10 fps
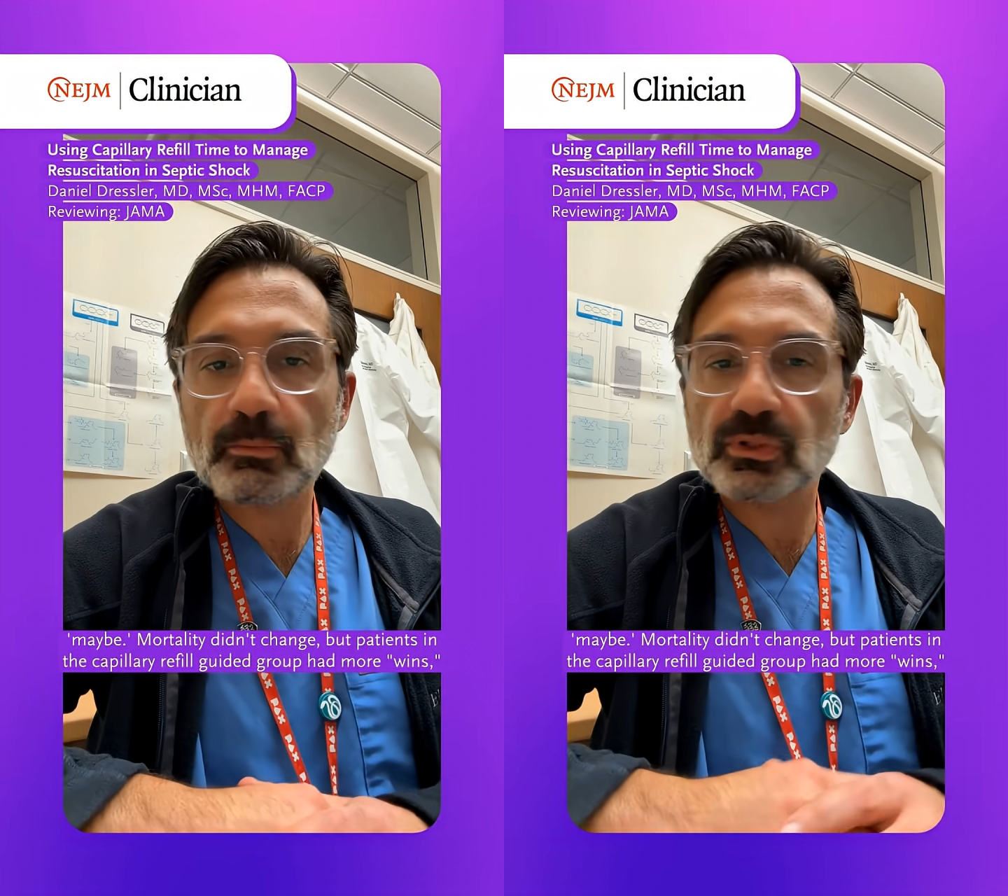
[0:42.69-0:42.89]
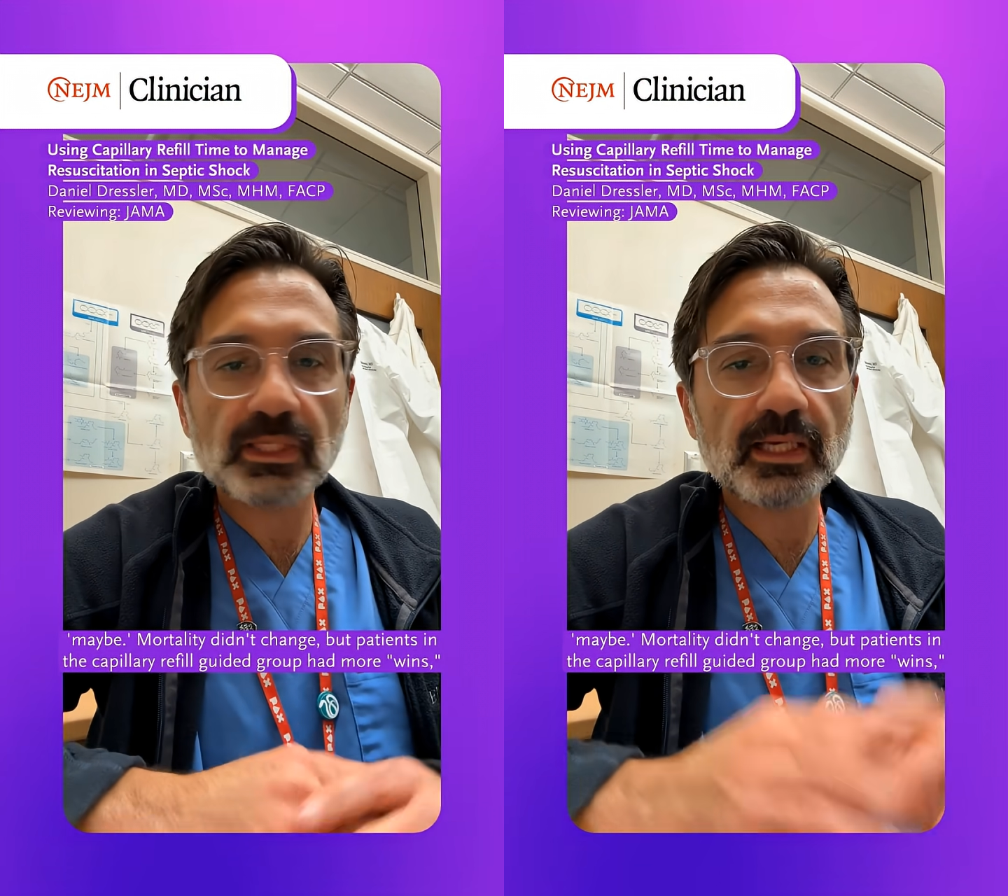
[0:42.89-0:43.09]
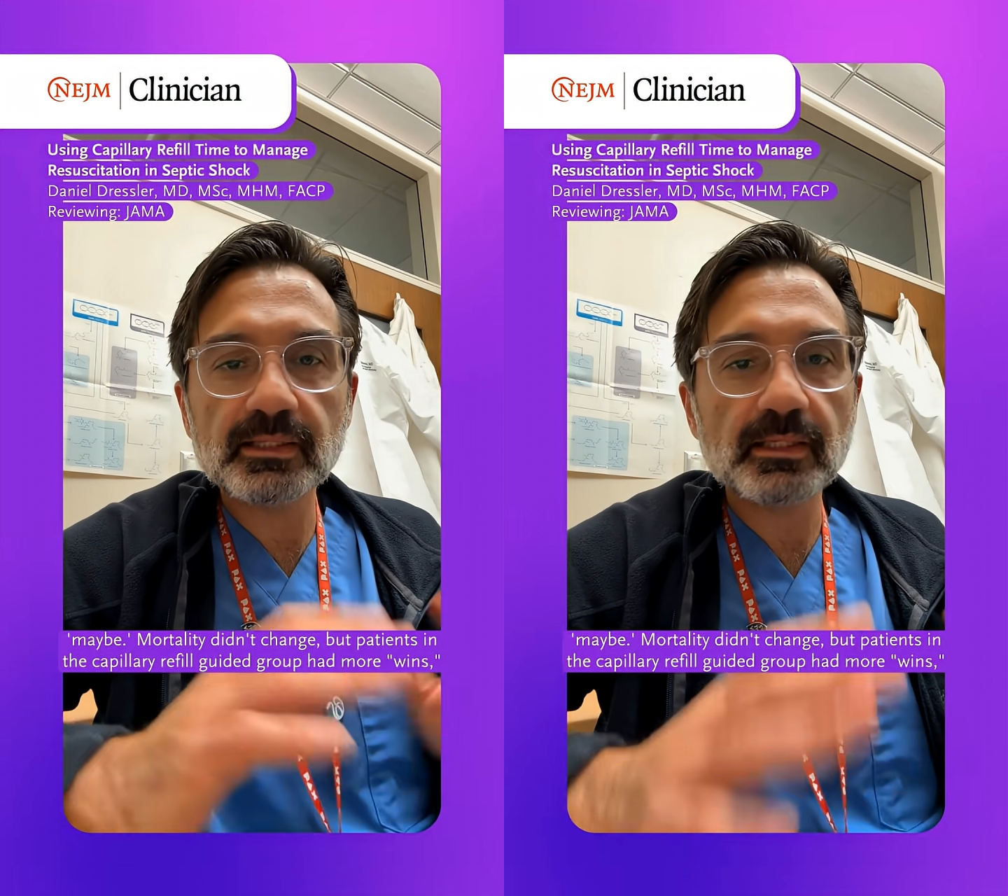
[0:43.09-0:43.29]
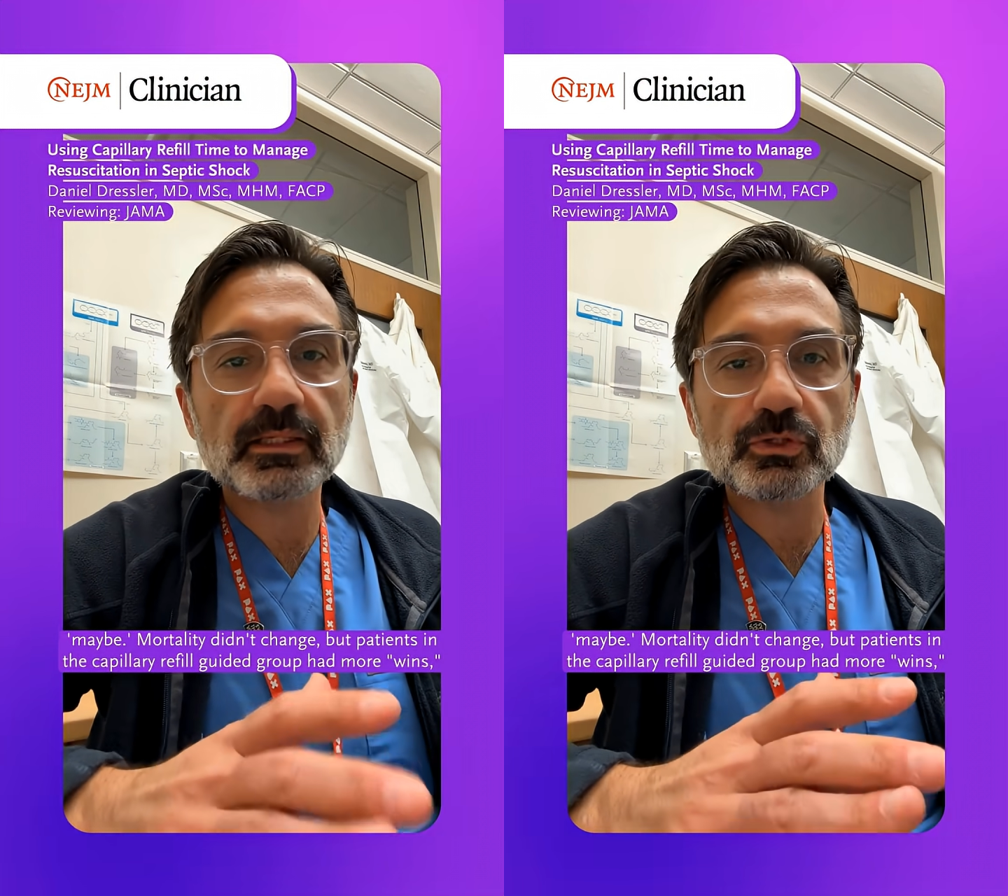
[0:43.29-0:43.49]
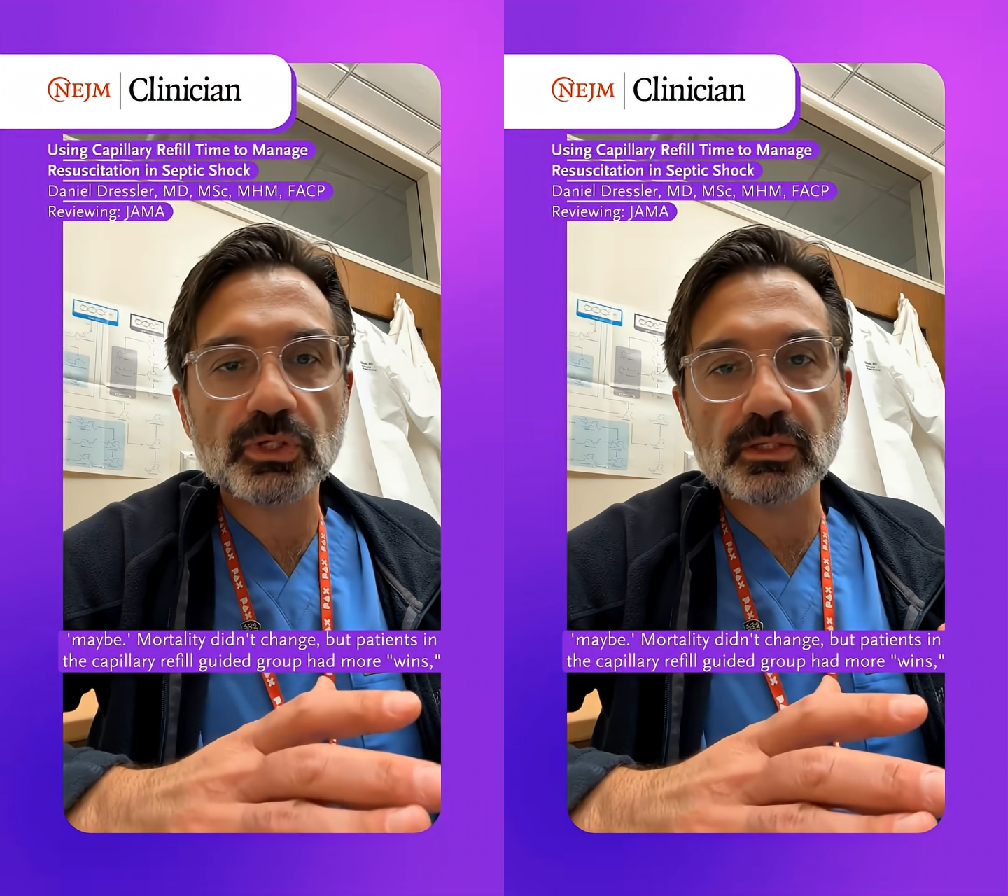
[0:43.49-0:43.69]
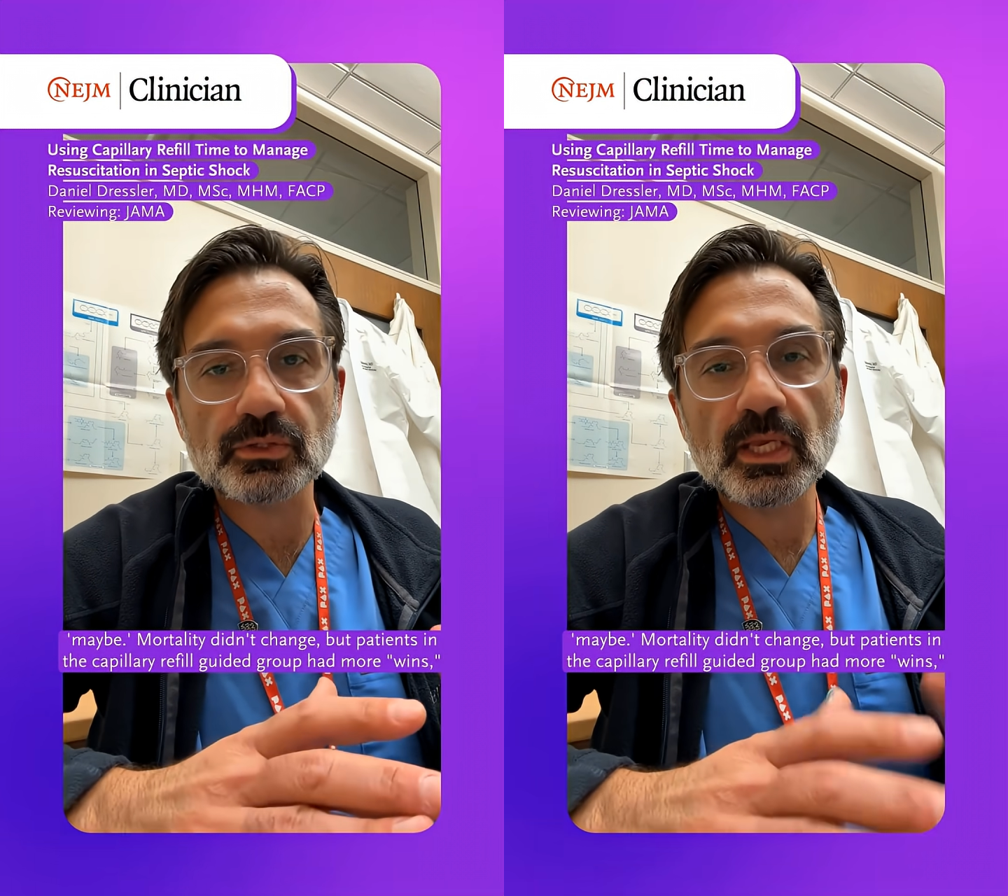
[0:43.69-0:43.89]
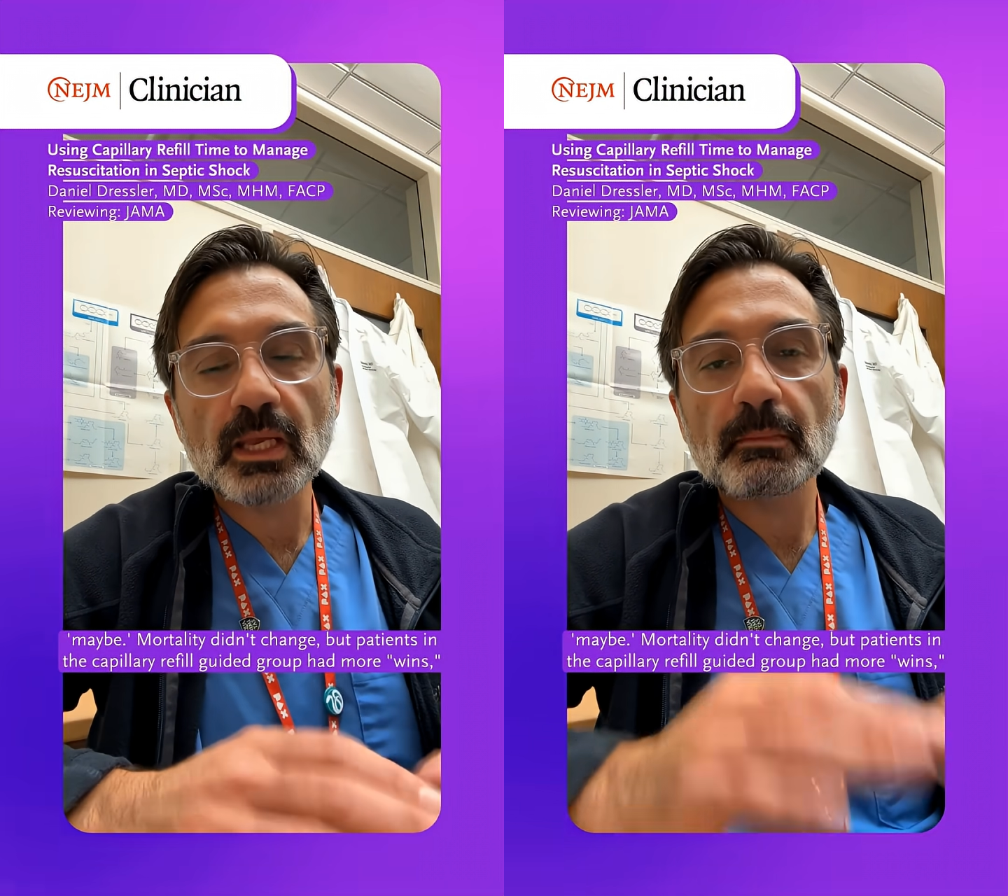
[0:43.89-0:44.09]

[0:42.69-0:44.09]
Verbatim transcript: Mortality didn't change,